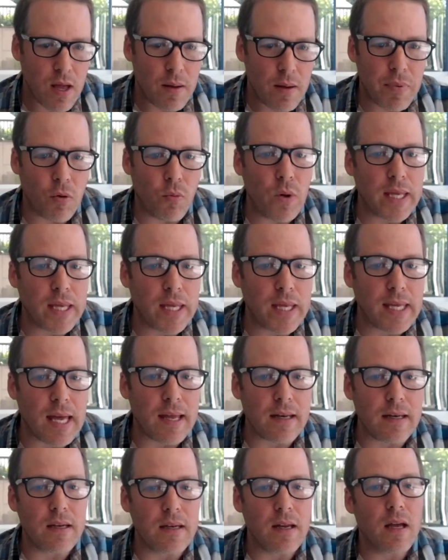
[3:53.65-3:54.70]
but we
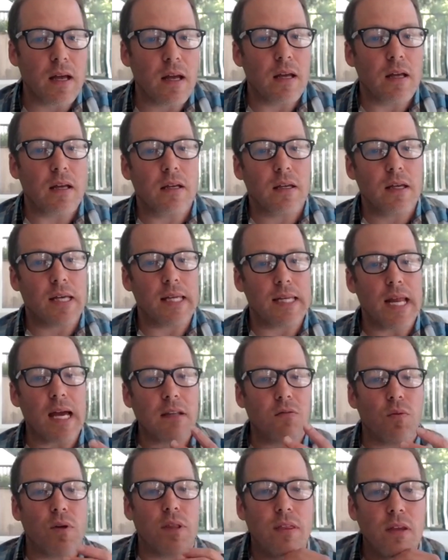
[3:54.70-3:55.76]
can
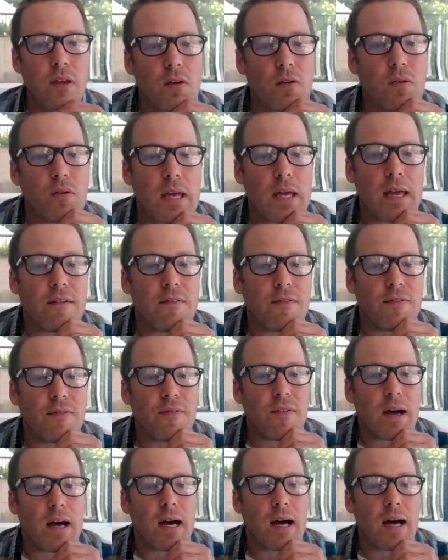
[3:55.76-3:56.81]
connect with you if
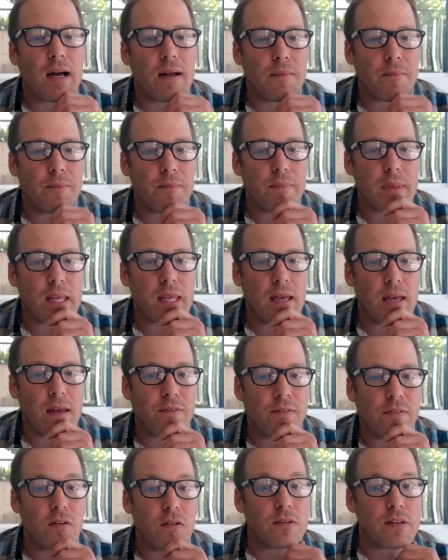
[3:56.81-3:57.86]
um,
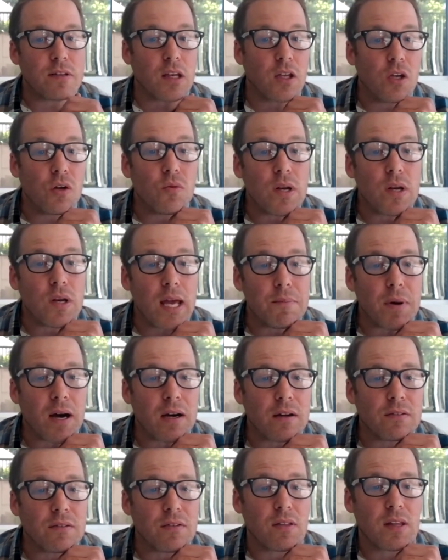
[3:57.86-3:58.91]
if you use the Q&A
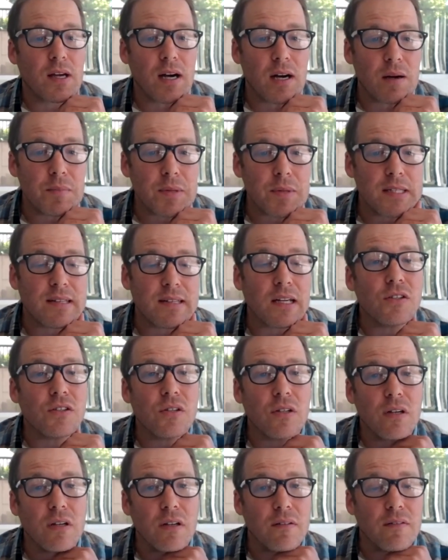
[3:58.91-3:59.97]
box or the comment
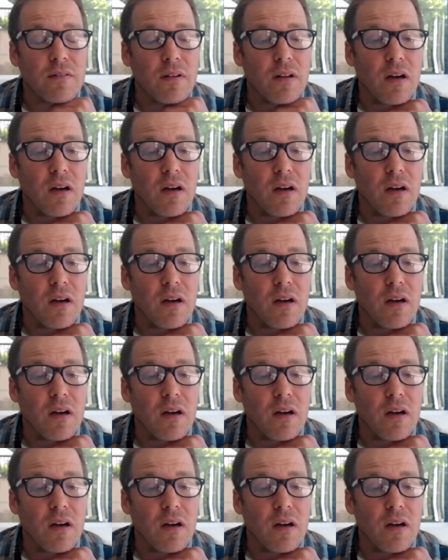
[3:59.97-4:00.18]
section on,